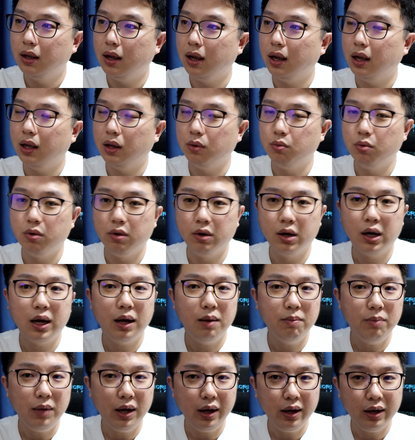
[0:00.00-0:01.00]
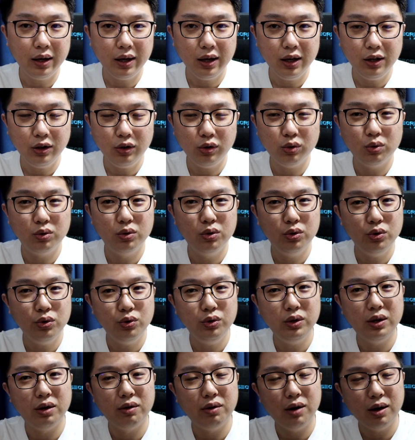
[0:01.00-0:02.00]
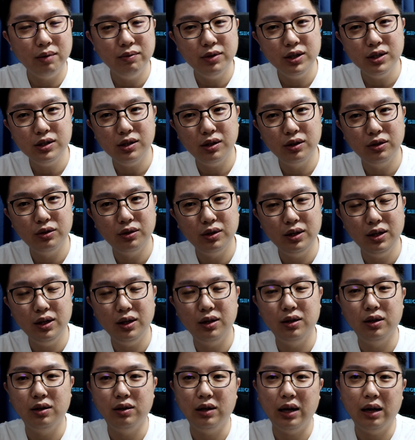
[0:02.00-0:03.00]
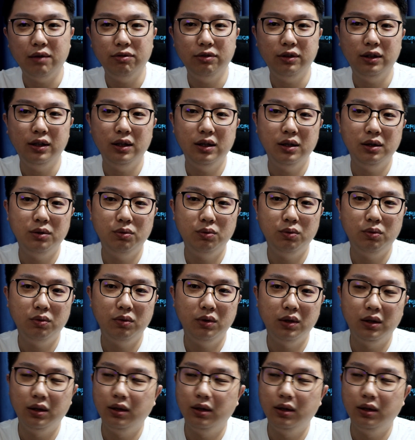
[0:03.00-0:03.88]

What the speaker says: and we will come back again to glue the rubbers onto it after